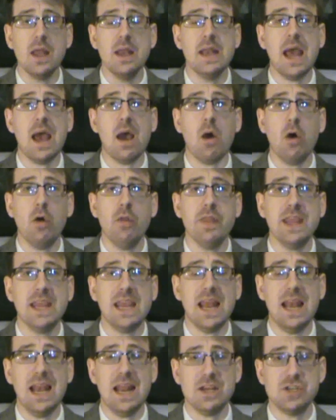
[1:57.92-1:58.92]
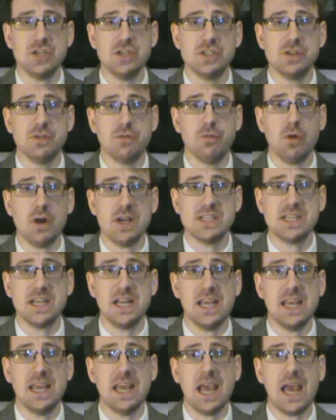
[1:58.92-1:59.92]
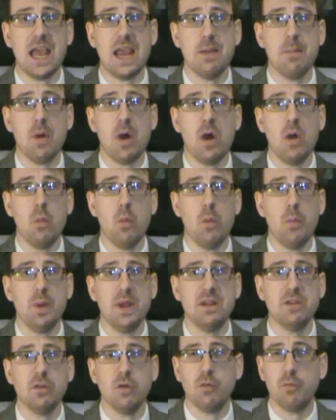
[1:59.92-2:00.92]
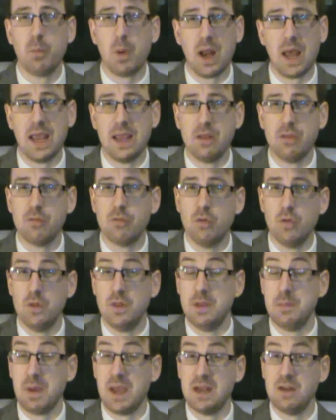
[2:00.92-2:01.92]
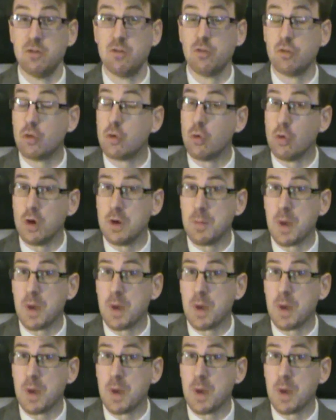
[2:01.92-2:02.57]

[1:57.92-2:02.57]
Now, on the Legends of Wrestling game, I will be sort of playing through the main story